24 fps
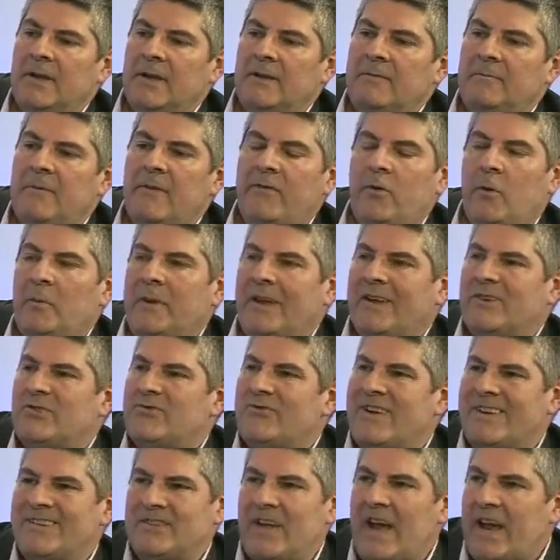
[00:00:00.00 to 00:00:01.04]
performing a
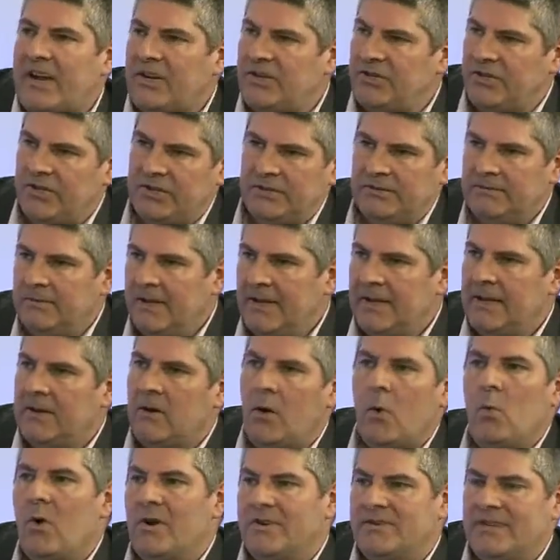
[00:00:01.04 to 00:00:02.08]
transaction
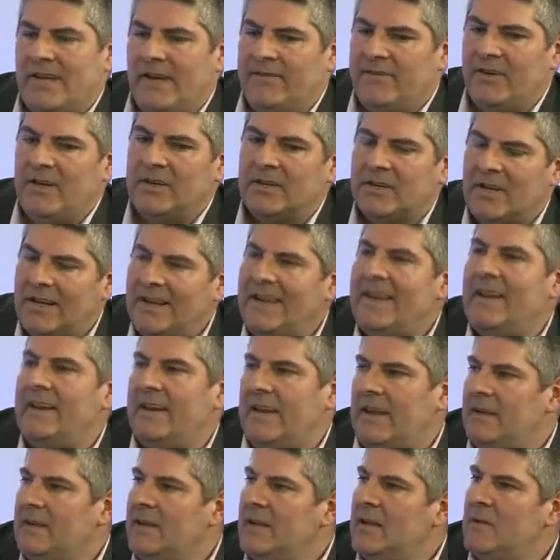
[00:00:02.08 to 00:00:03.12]
or whatever,
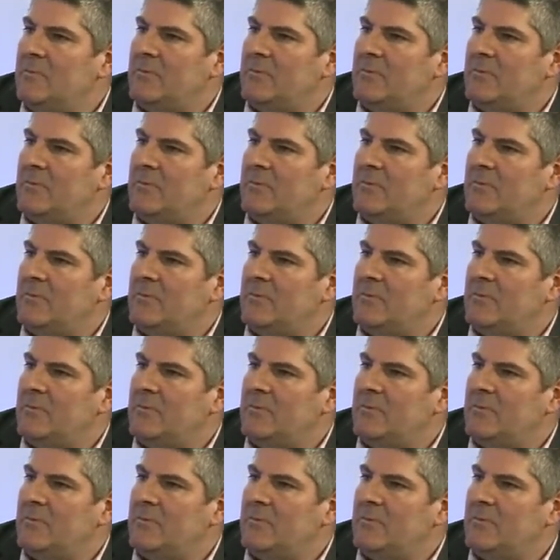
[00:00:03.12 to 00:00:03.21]
clearly.